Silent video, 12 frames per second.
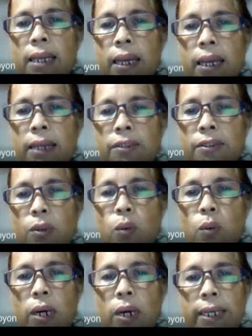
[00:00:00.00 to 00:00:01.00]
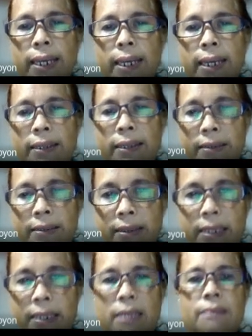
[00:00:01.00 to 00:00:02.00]
X, Y, and
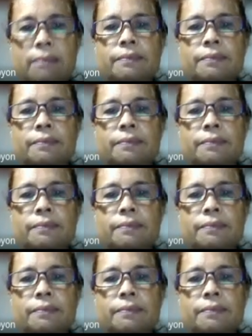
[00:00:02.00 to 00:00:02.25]
Z.